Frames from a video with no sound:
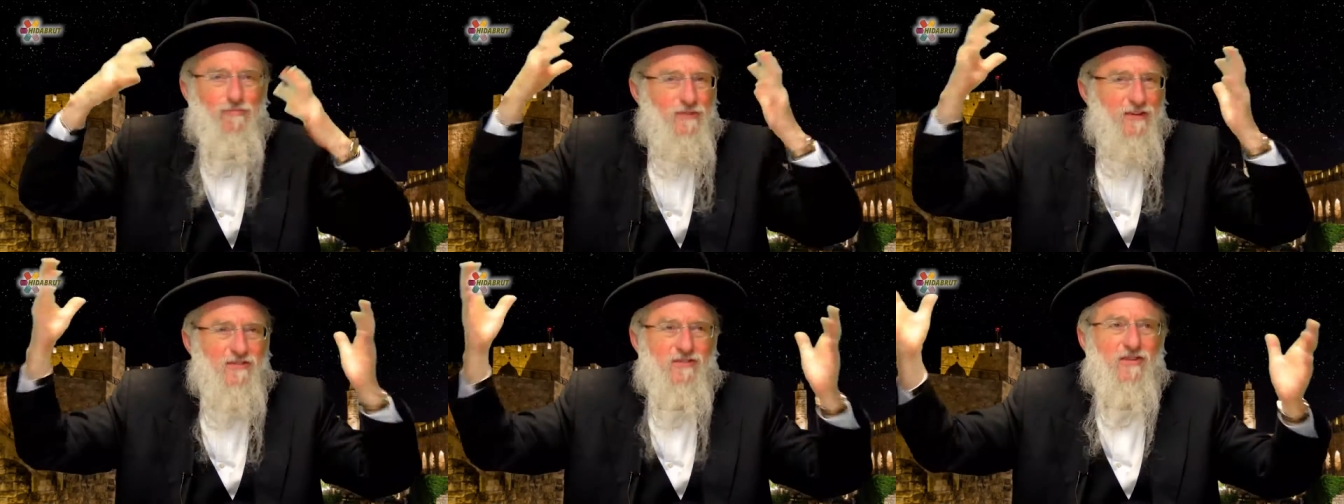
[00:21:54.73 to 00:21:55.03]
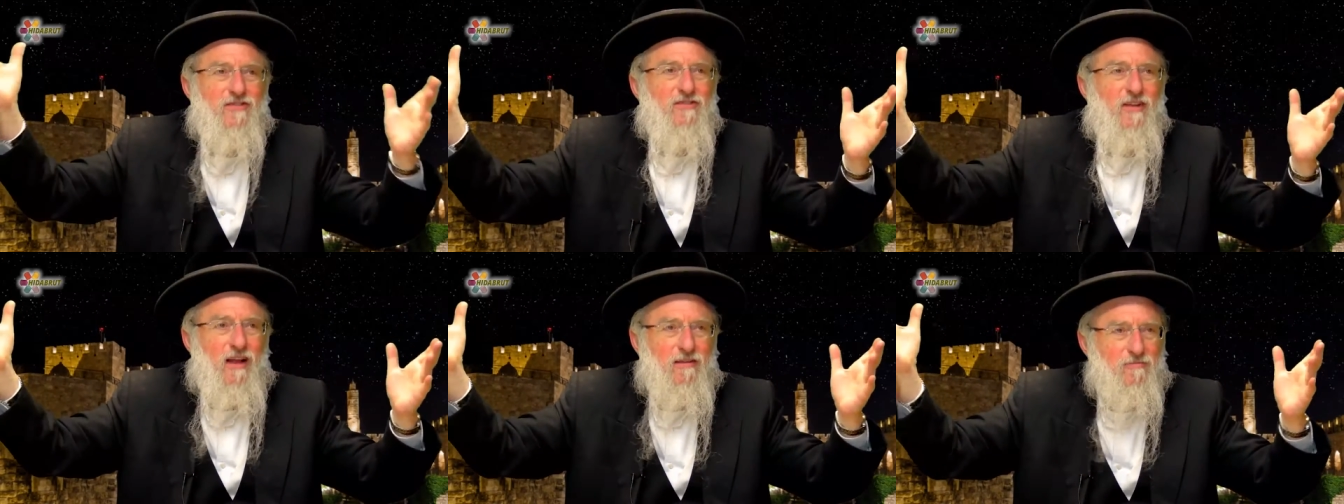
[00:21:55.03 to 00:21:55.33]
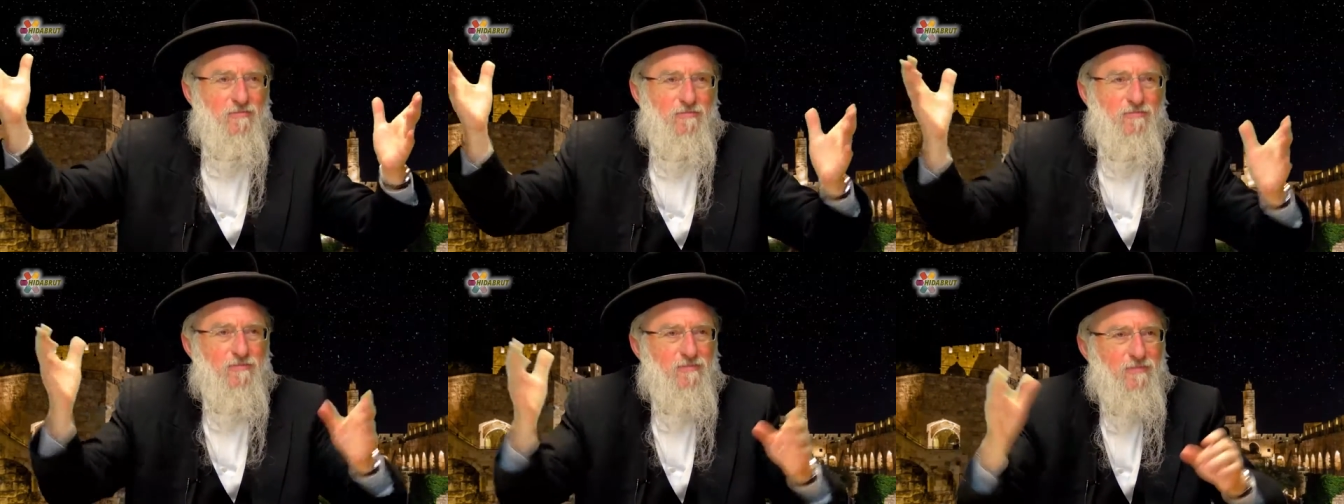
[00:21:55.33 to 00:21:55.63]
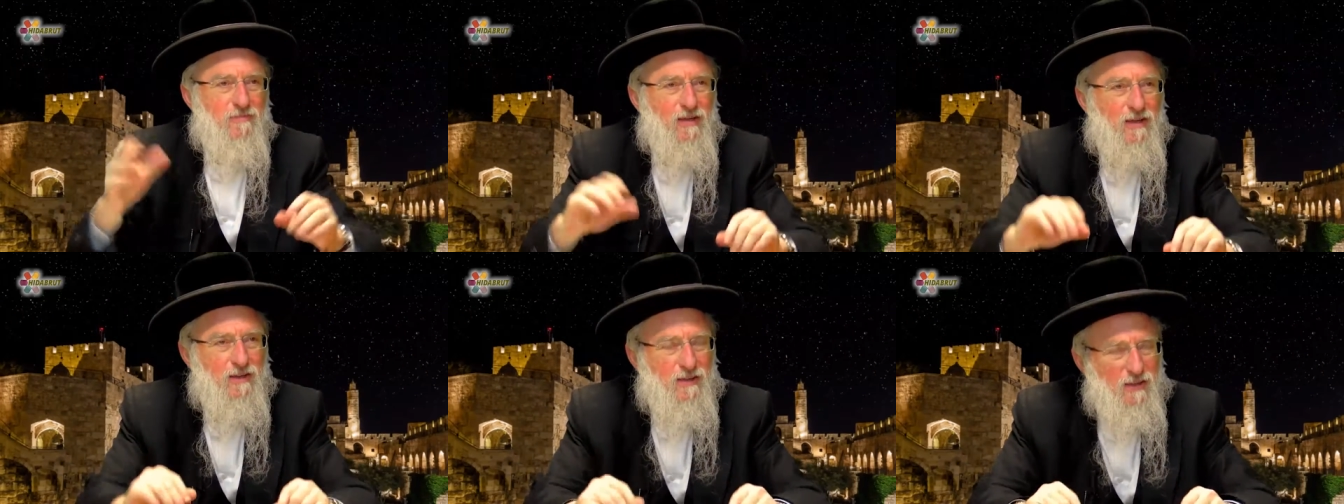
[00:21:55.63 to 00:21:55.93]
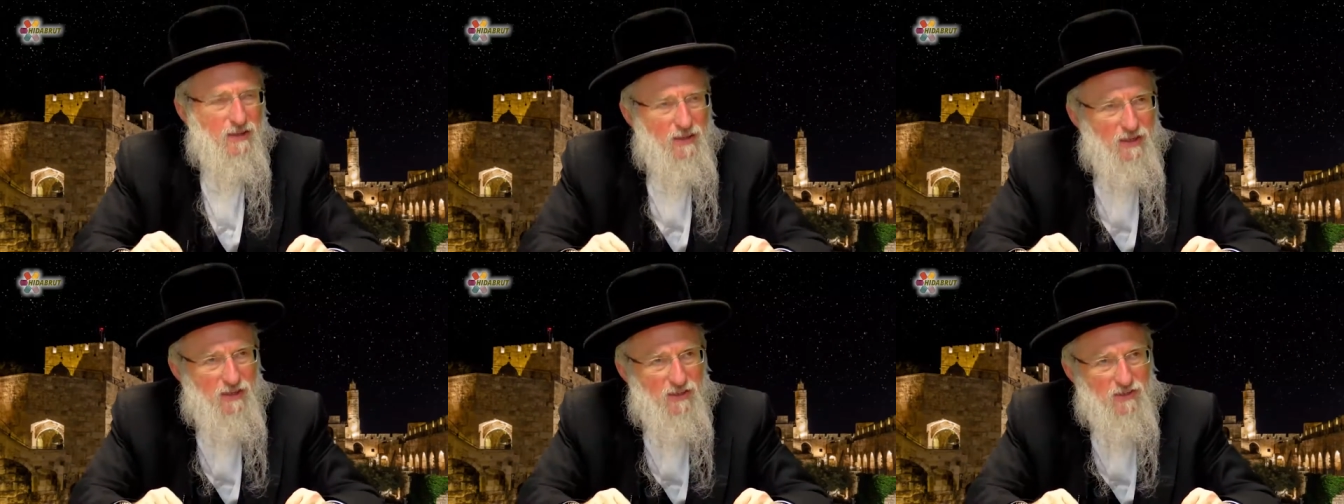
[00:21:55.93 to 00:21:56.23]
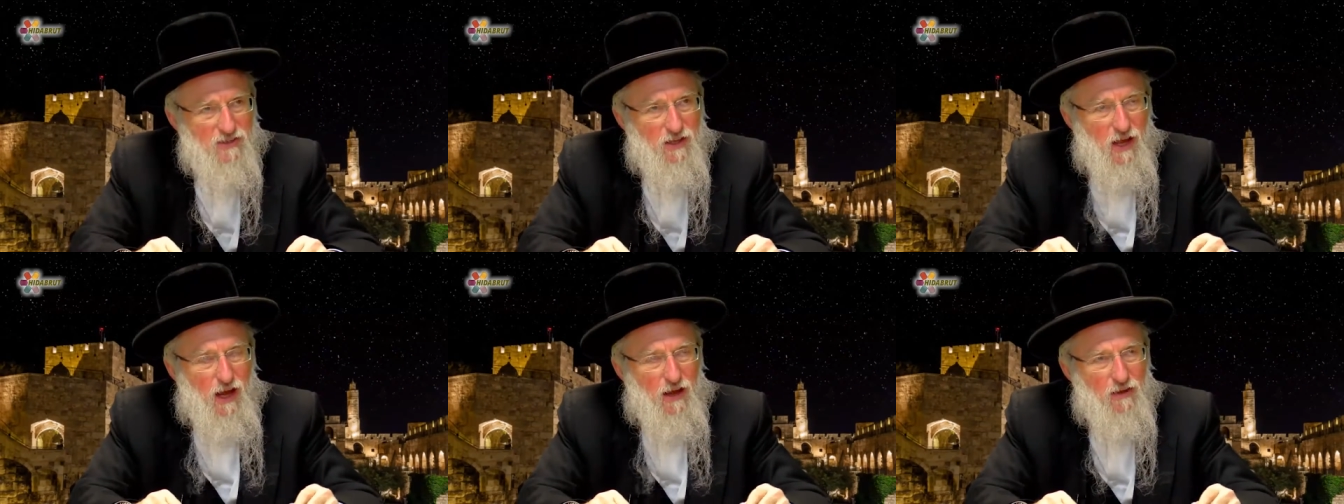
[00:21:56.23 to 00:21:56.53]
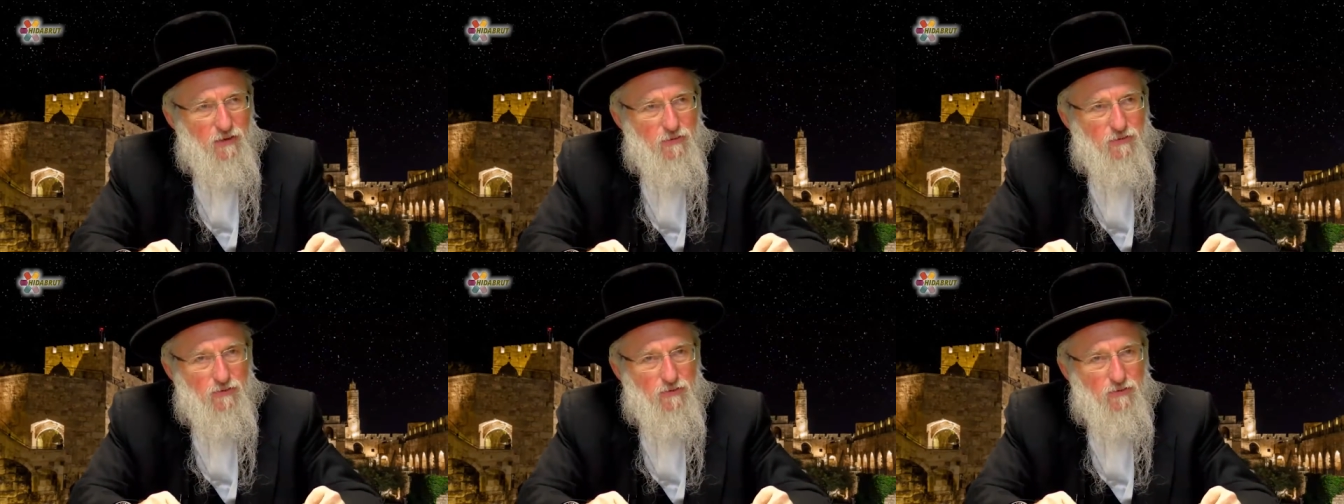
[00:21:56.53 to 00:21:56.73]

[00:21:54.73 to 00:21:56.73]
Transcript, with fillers: It's just not in his style.